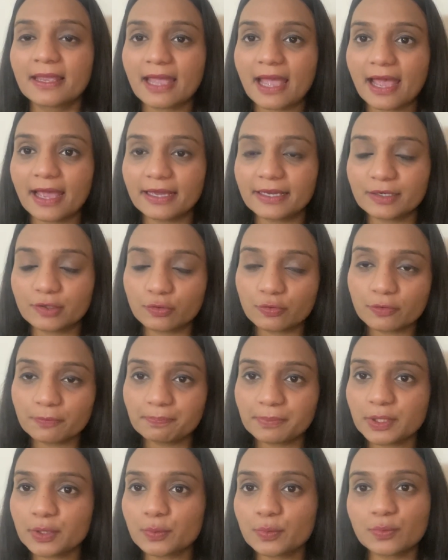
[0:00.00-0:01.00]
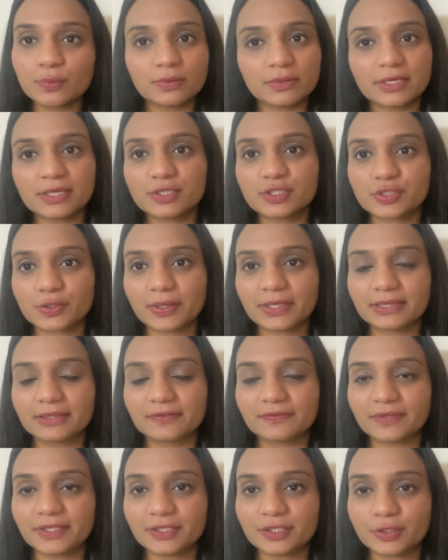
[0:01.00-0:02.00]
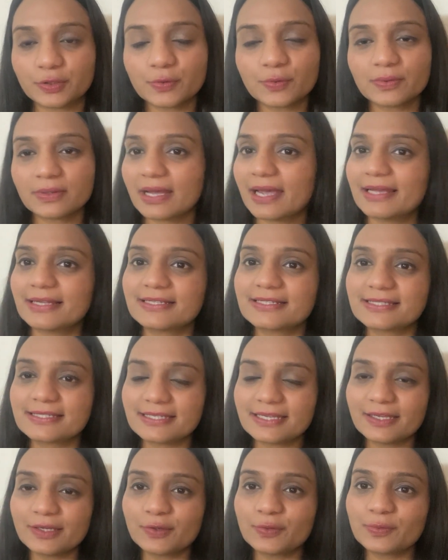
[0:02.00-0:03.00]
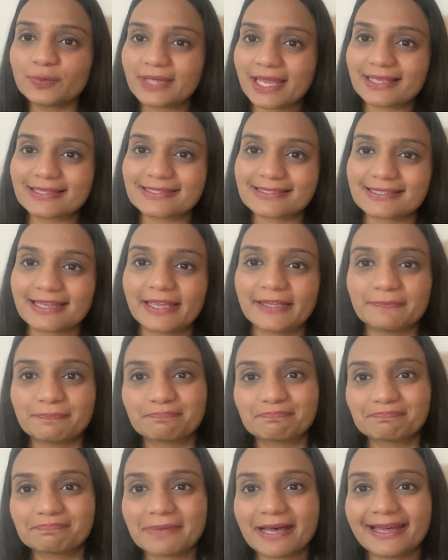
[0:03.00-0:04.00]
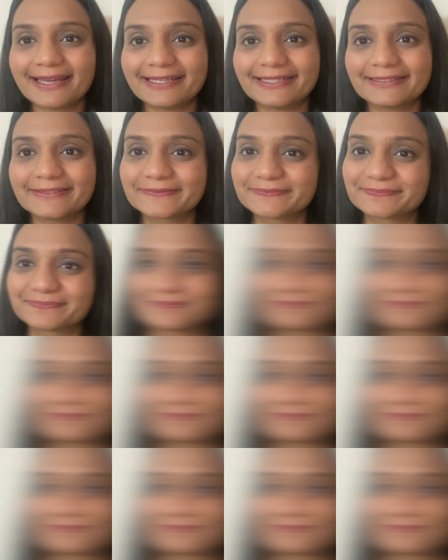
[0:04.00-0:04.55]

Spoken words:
I hope you enjoyed the video. I'll see you next time. Bye.